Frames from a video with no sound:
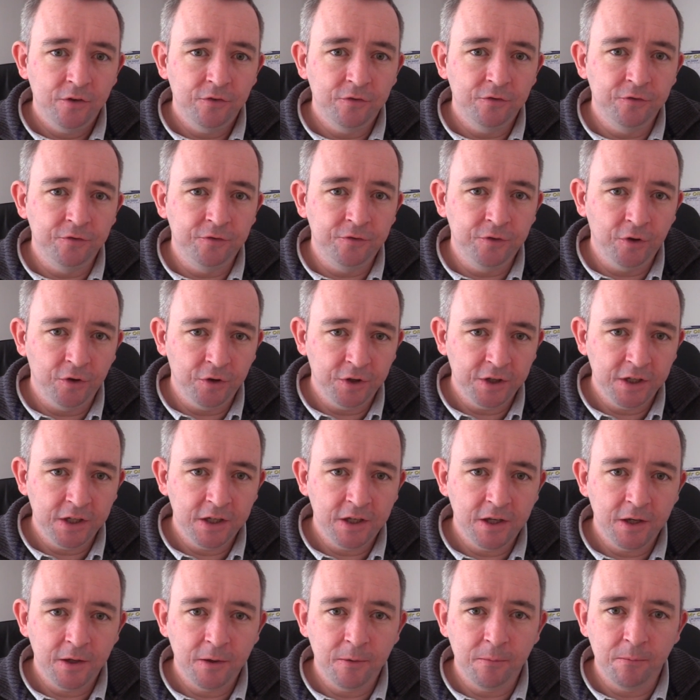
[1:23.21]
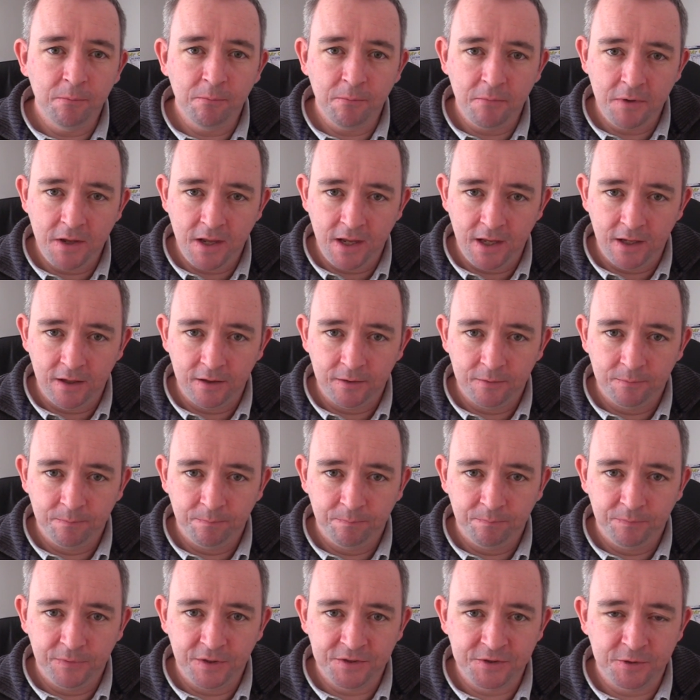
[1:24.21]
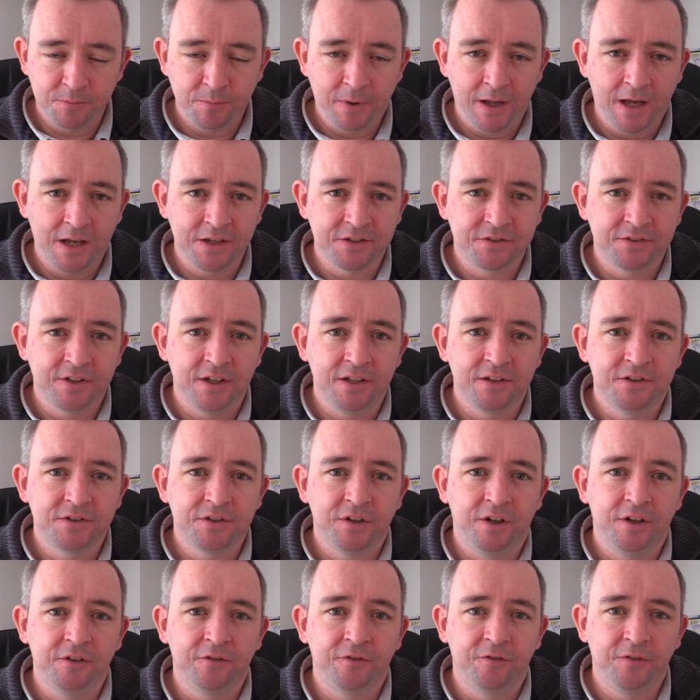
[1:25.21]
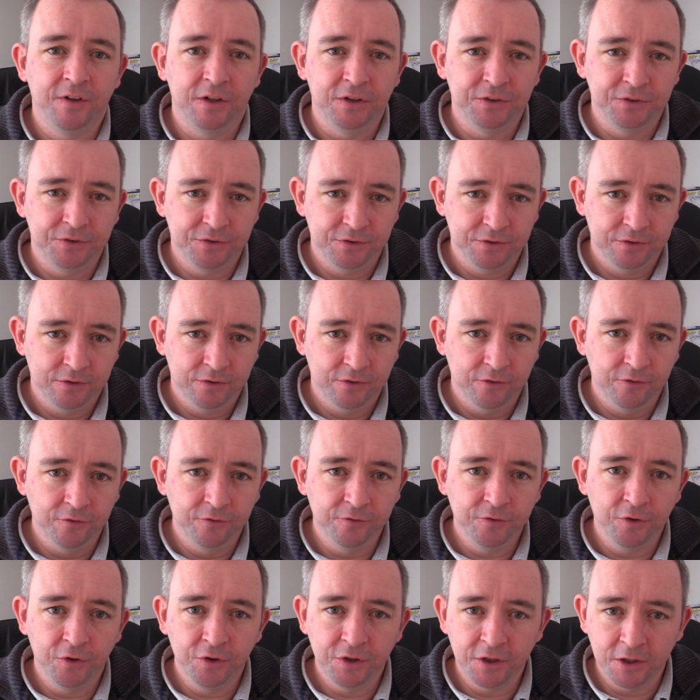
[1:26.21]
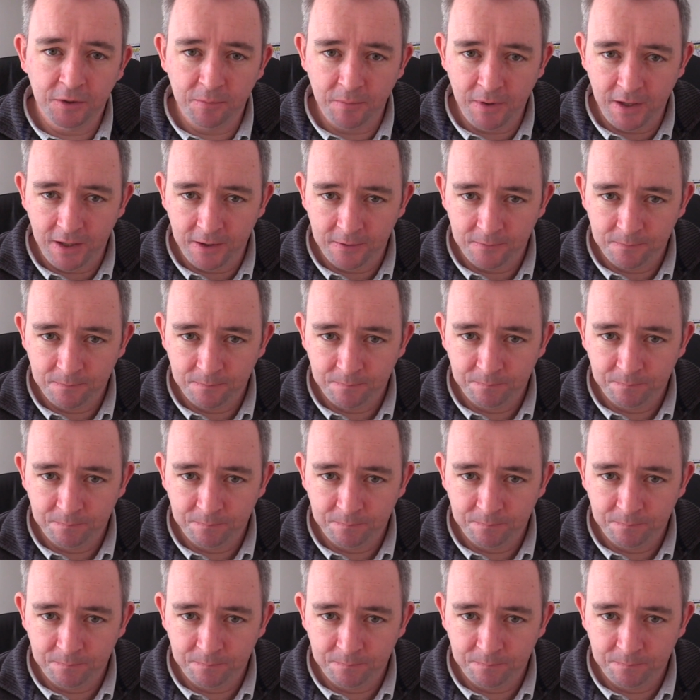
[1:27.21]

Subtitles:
Mothaigh me, that's the past tense, I felt. Mothaigh me.